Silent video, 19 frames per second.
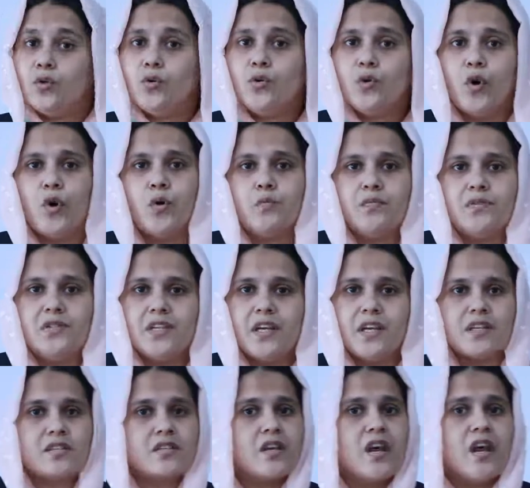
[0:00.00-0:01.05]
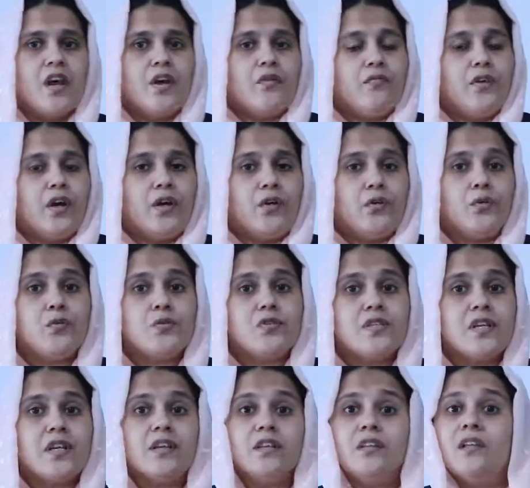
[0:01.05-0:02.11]
two objects, we are
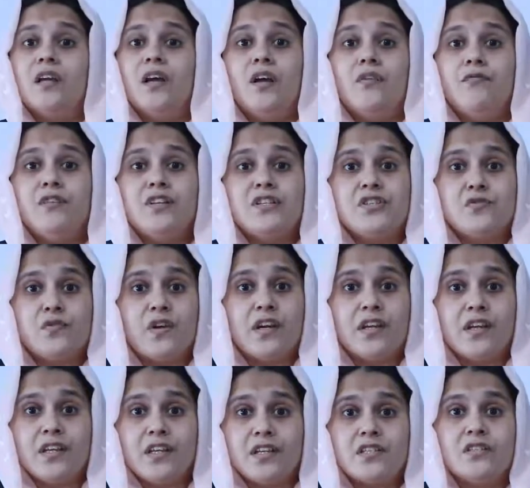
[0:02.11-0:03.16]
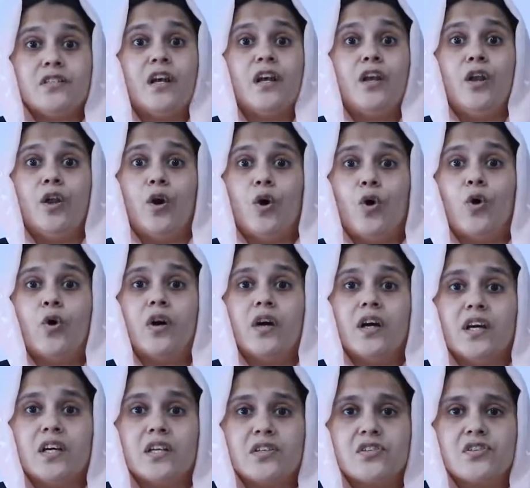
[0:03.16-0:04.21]
using which one is the
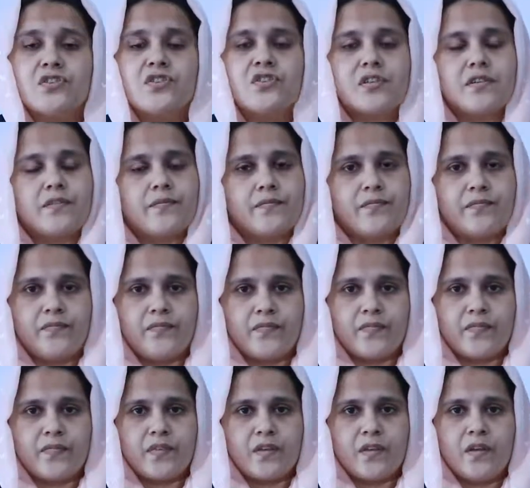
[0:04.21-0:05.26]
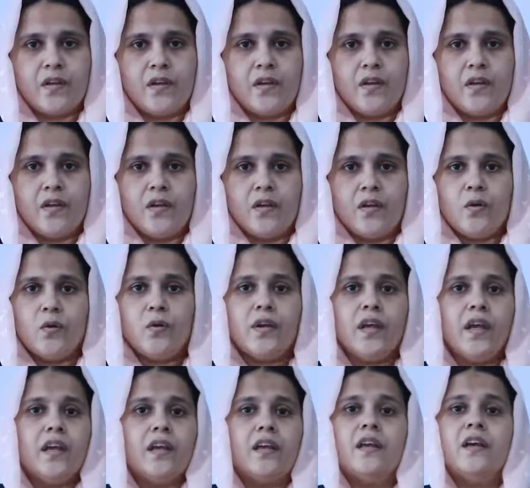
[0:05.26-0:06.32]
longest.
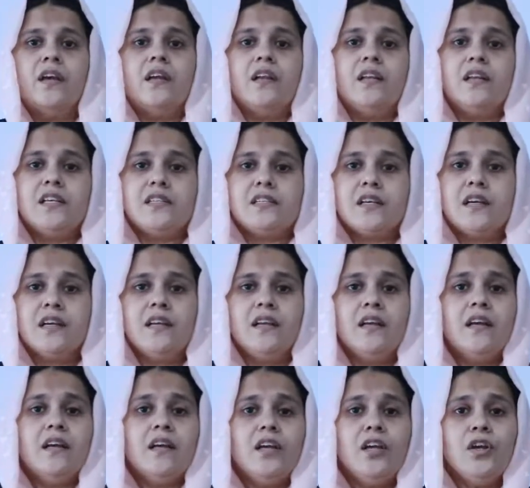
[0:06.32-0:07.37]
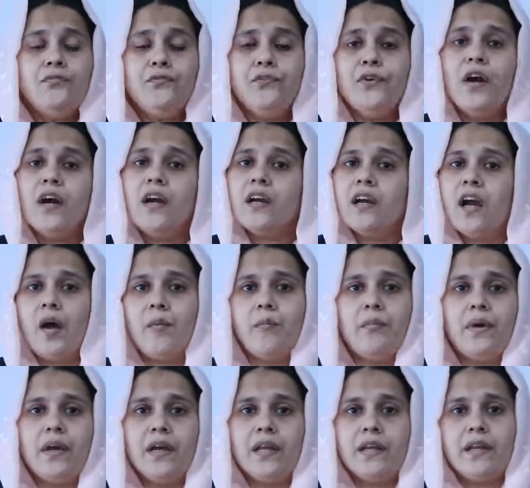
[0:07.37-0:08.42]
Okay, listen, if you are
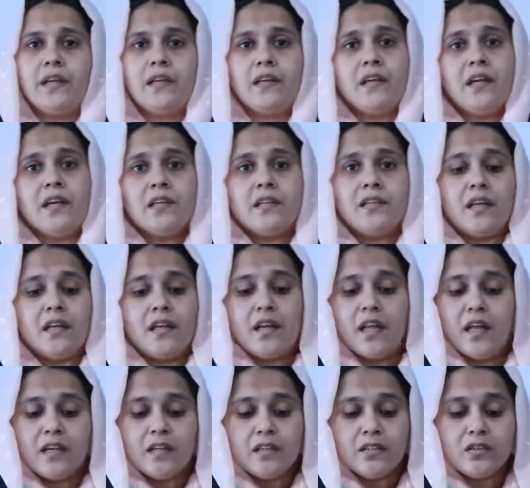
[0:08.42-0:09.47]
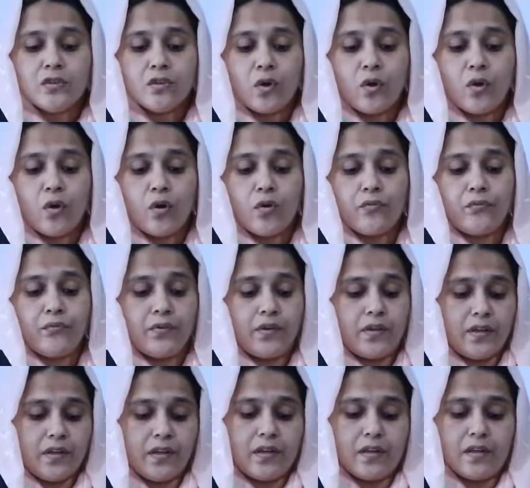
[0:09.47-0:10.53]
comparing the length of,
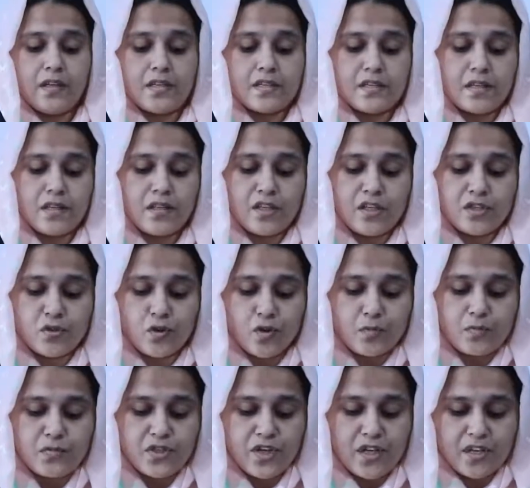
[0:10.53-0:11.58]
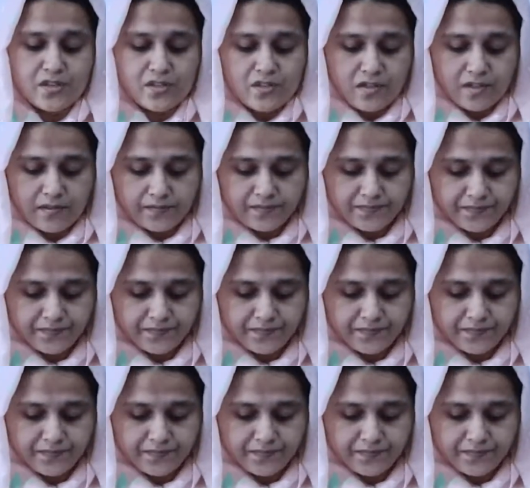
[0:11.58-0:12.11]
yeah, listen these objects.